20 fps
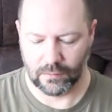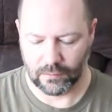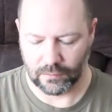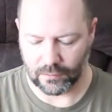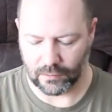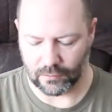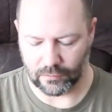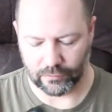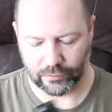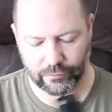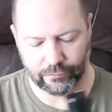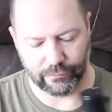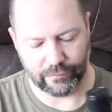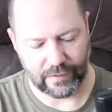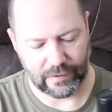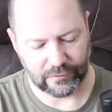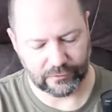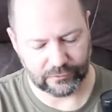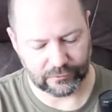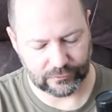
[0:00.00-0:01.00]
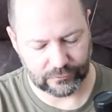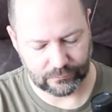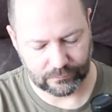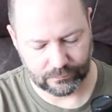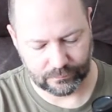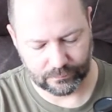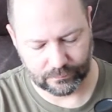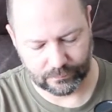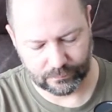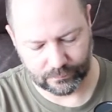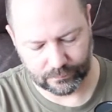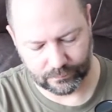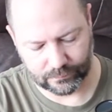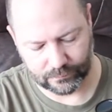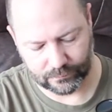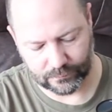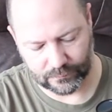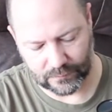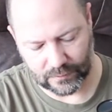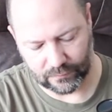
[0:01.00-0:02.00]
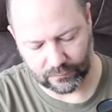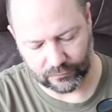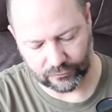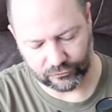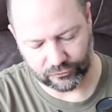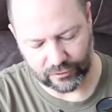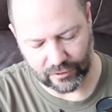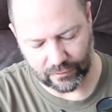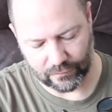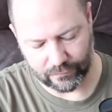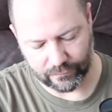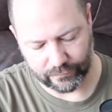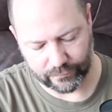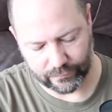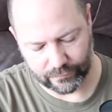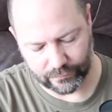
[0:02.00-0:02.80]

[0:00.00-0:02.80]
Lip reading: coloured the face of the shelf,